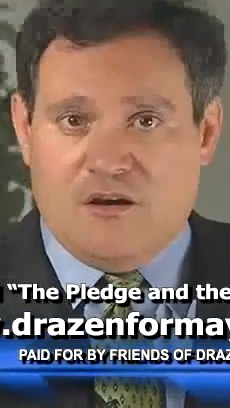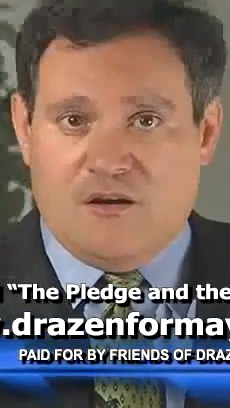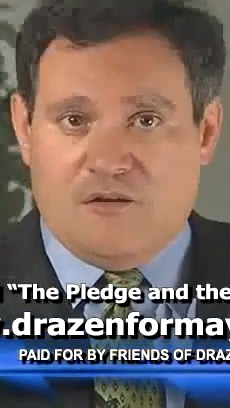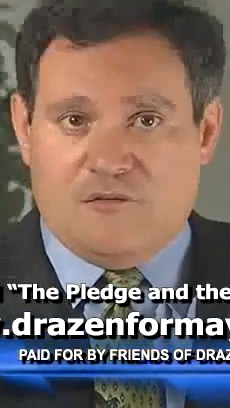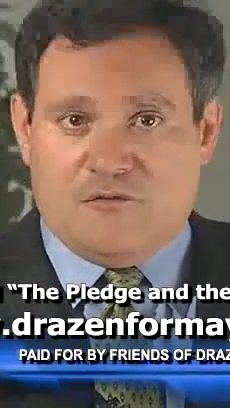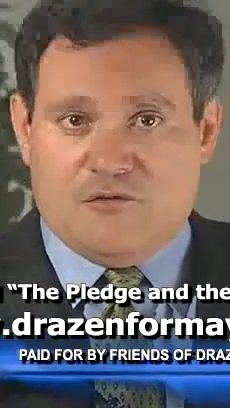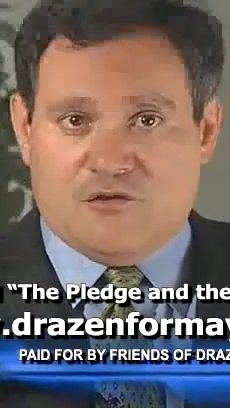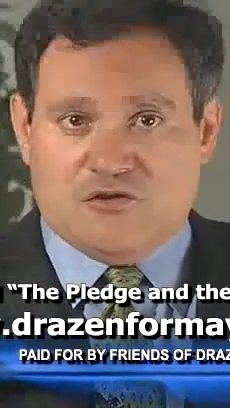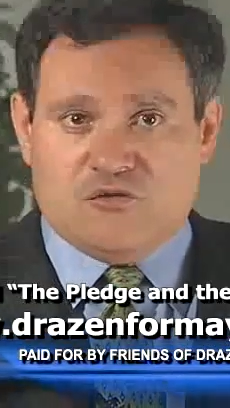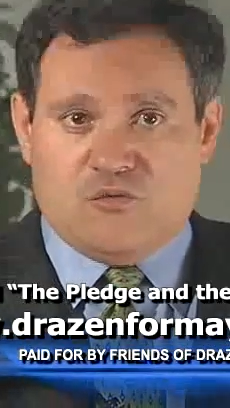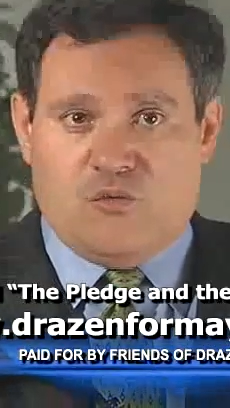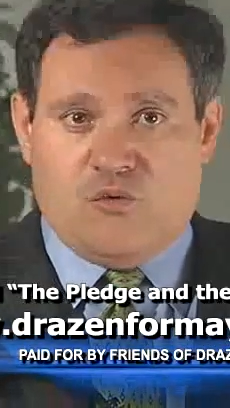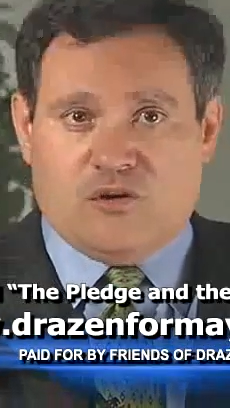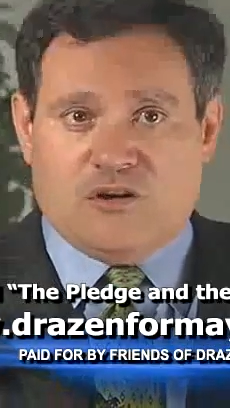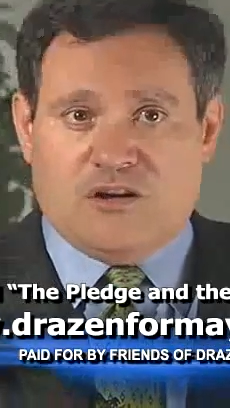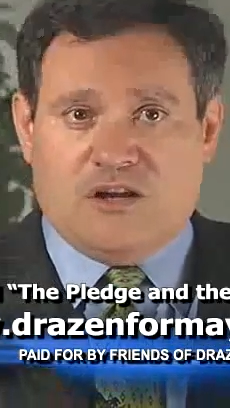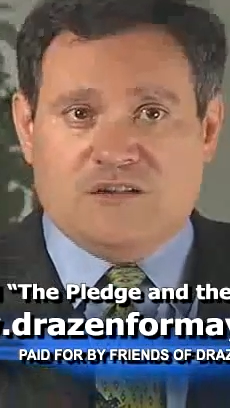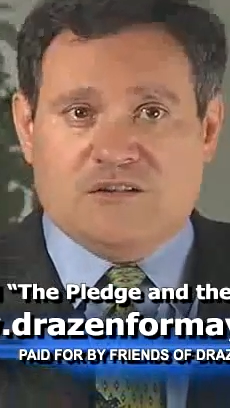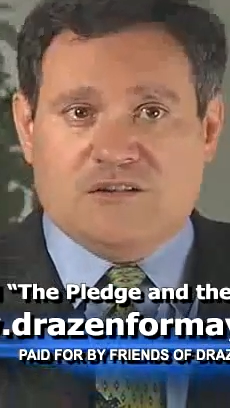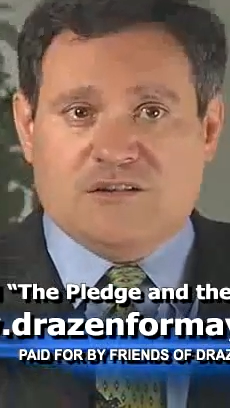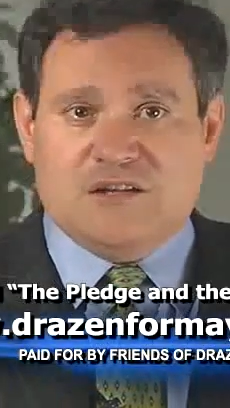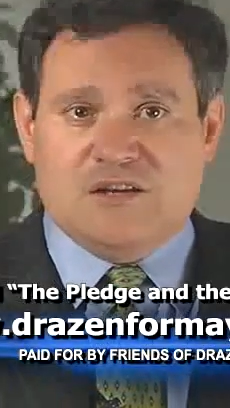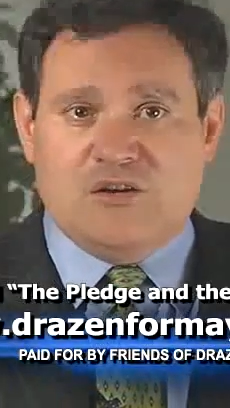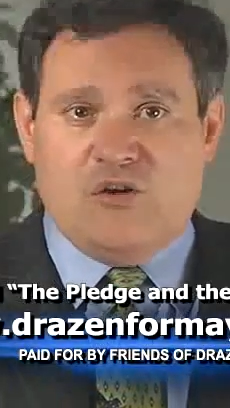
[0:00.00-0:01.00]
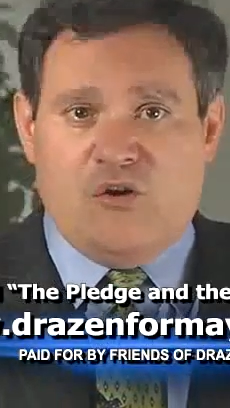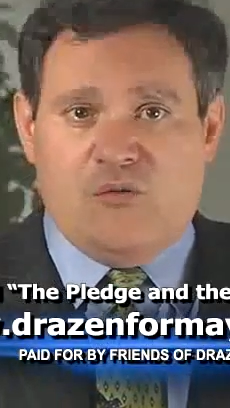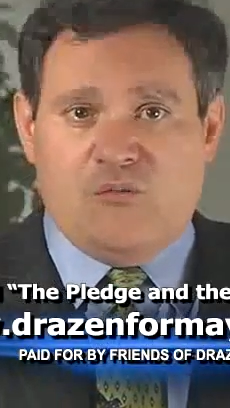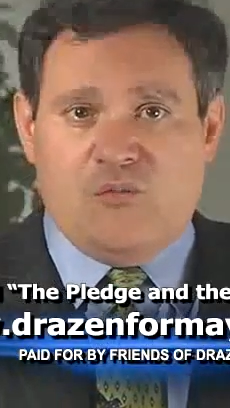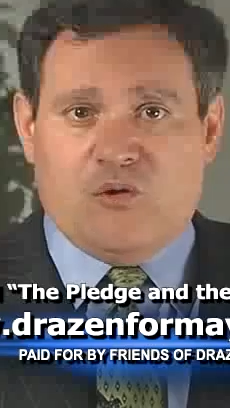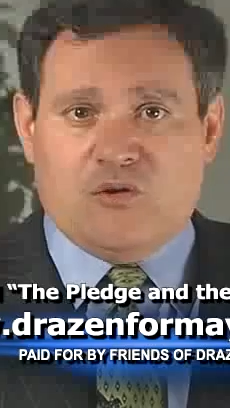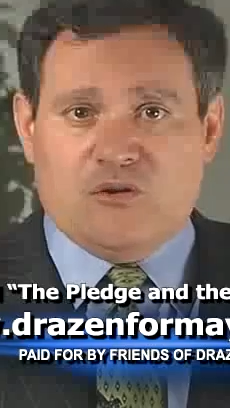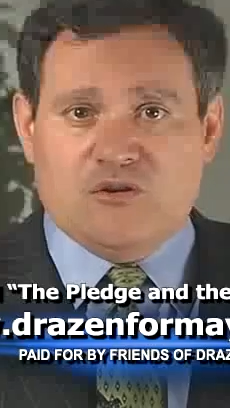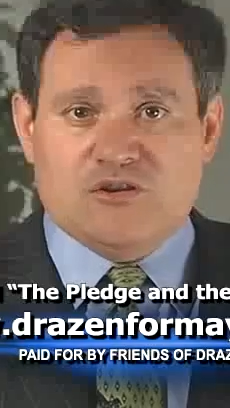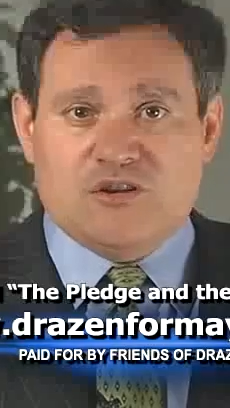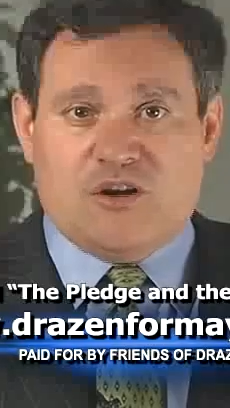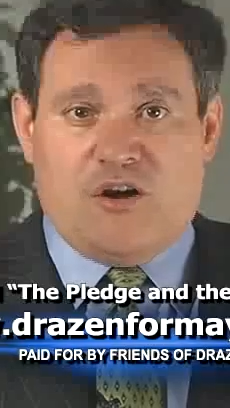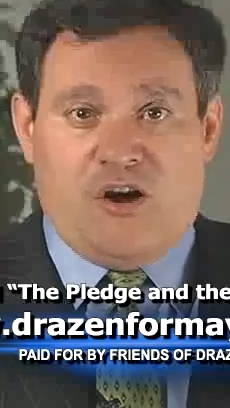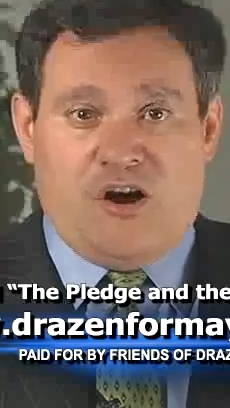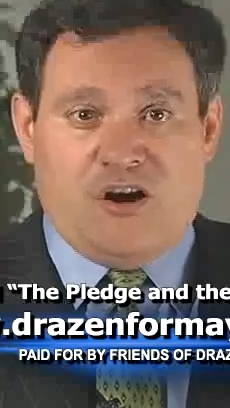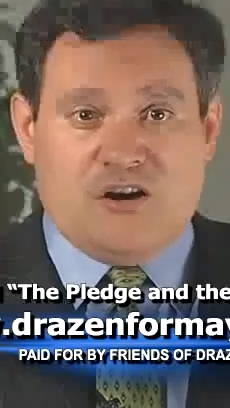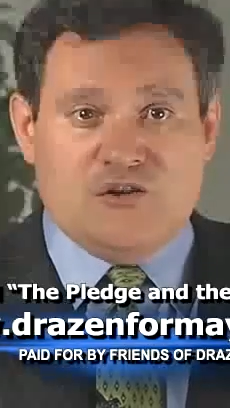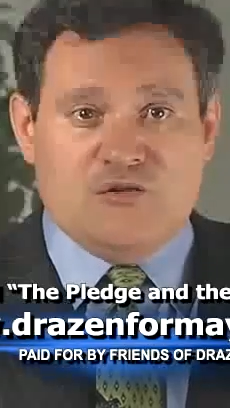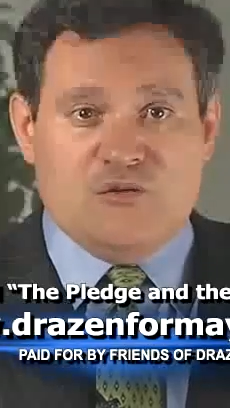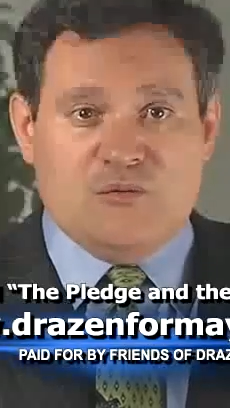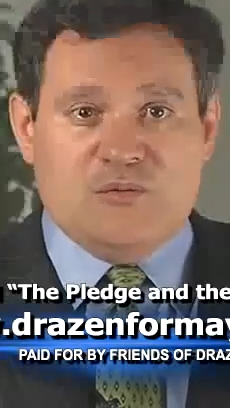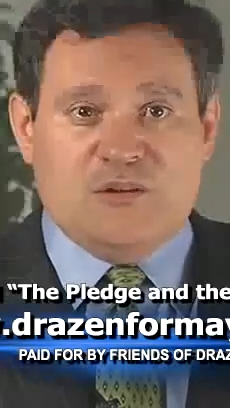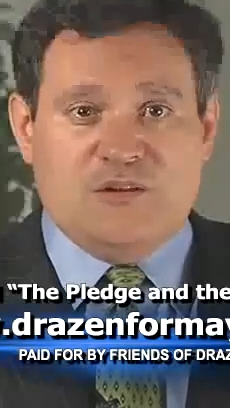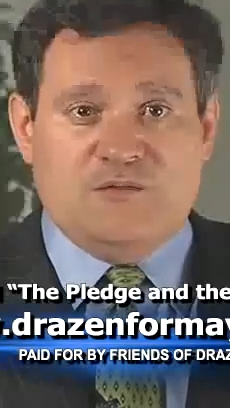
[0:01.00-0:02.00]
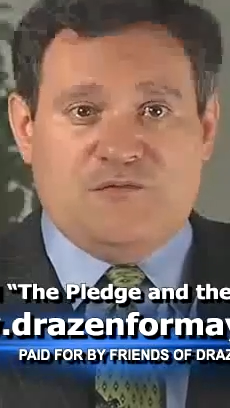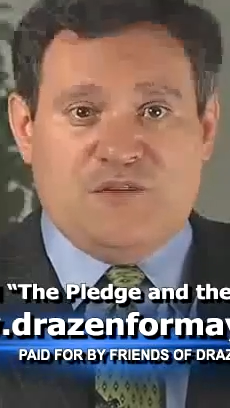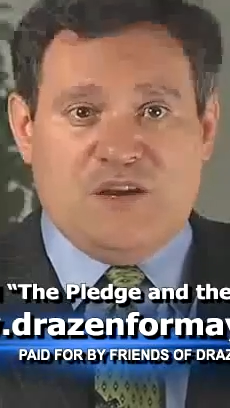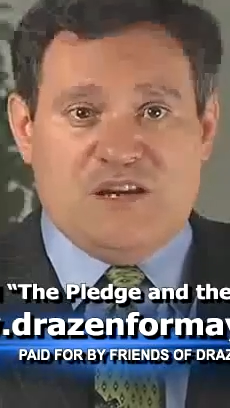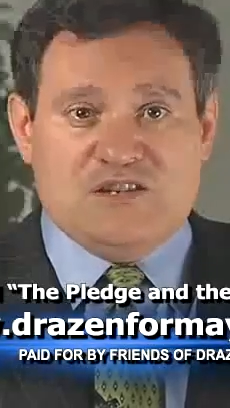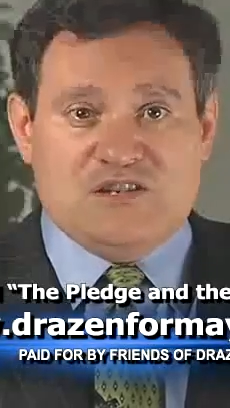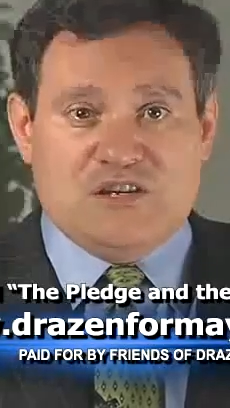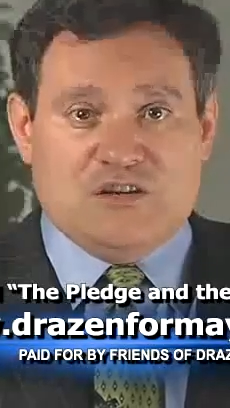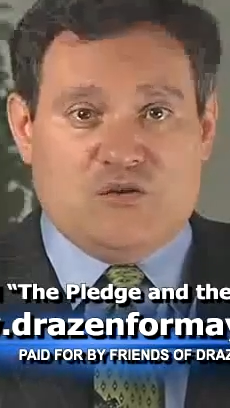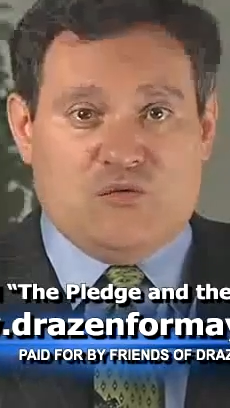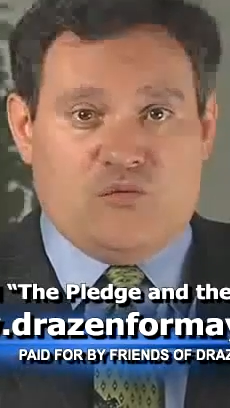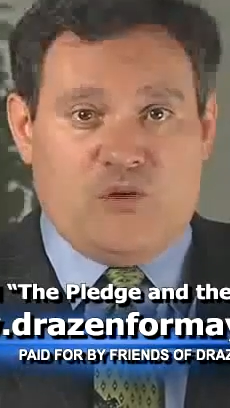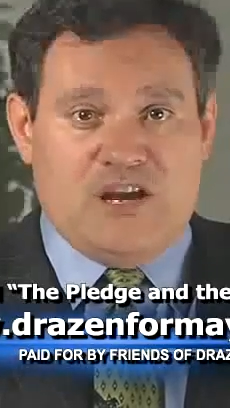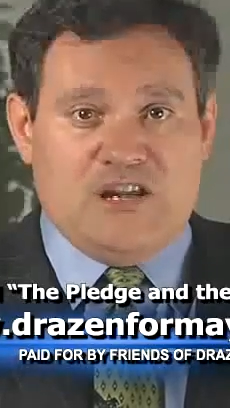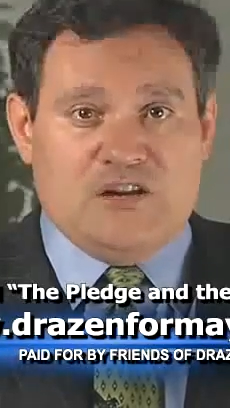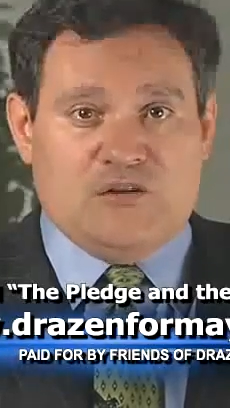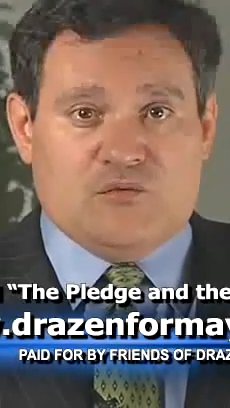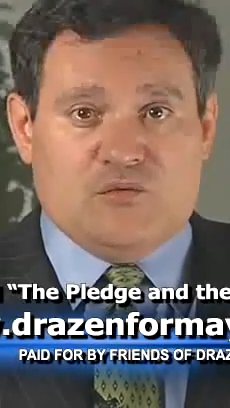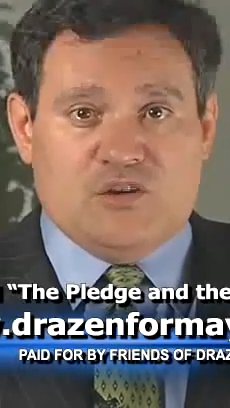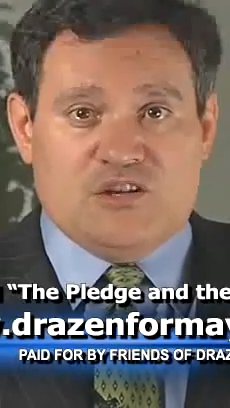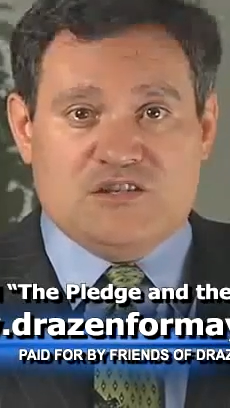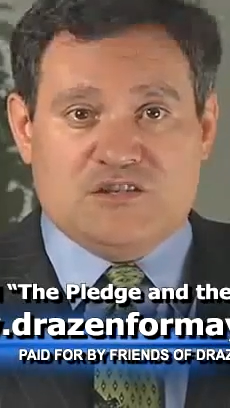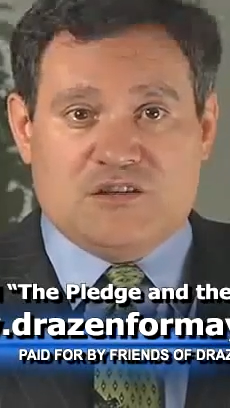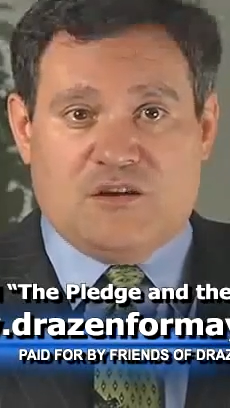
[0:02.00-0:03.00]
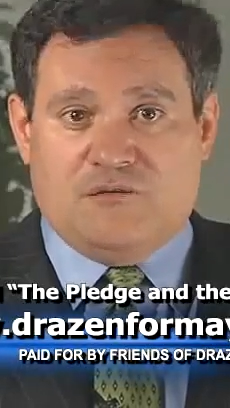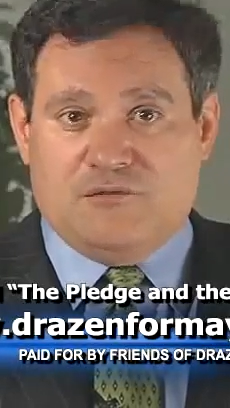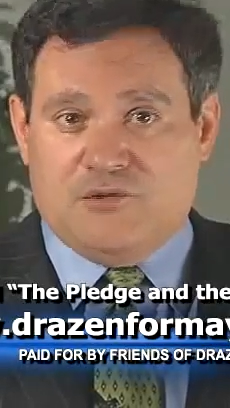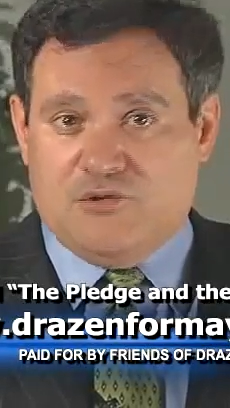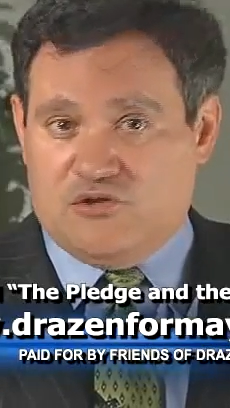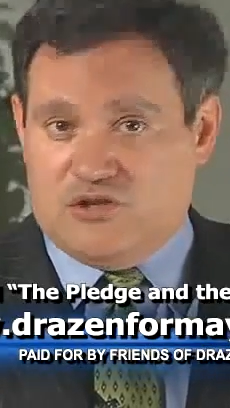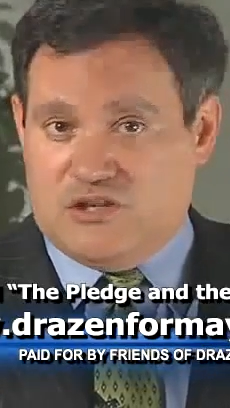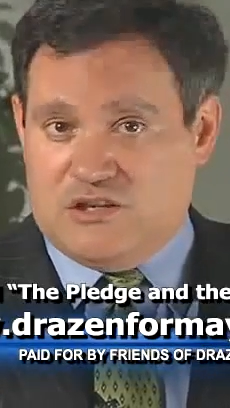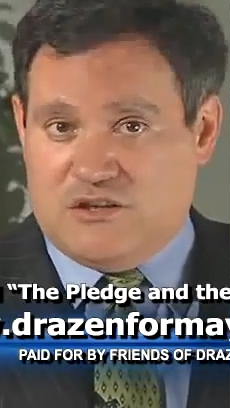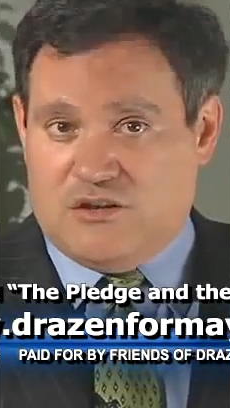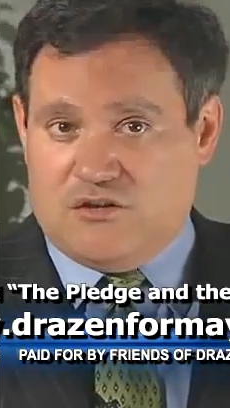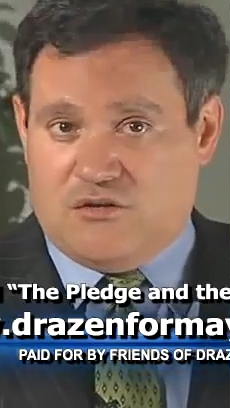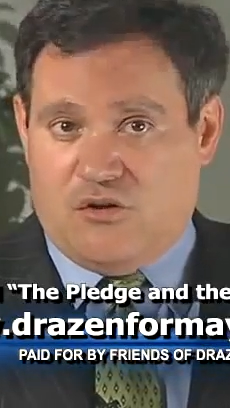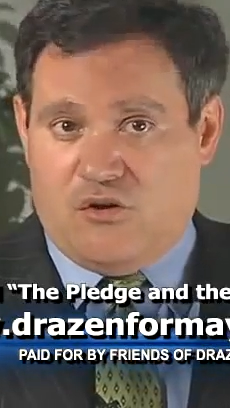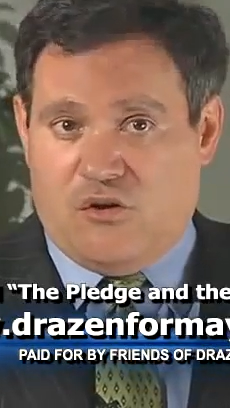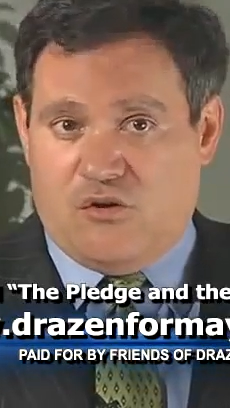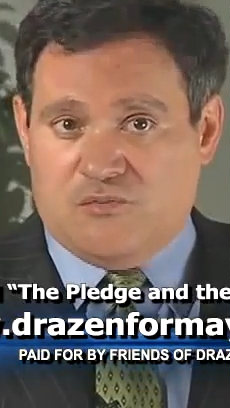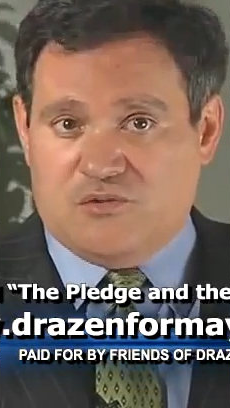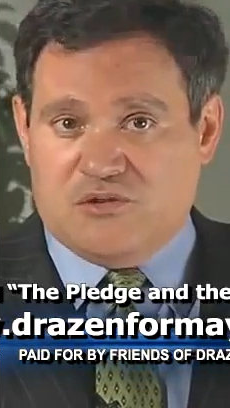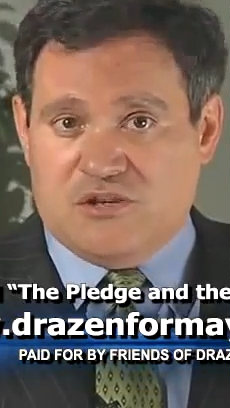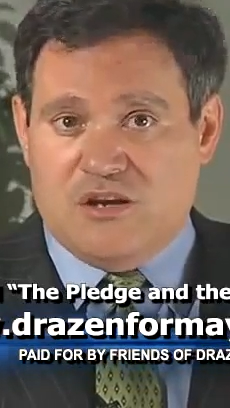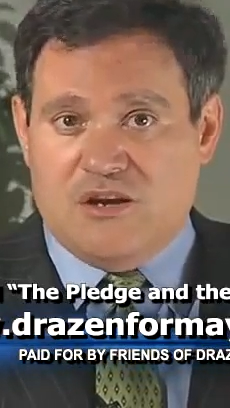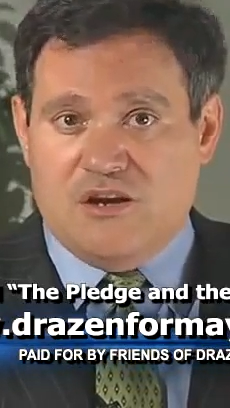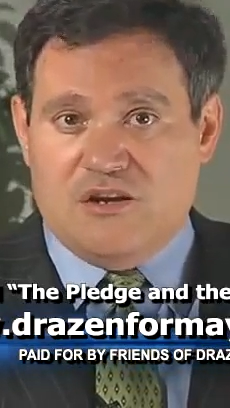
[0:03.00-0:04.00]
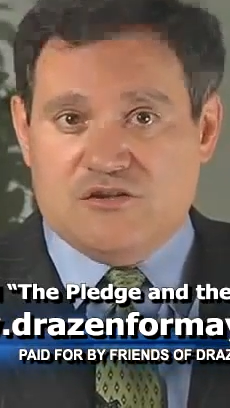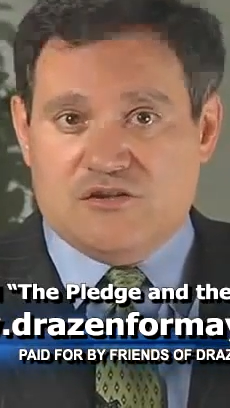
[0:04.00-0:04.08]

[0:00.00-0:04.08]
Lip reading: First Ward elderly homeowners arguably face a greater risk of losing their homes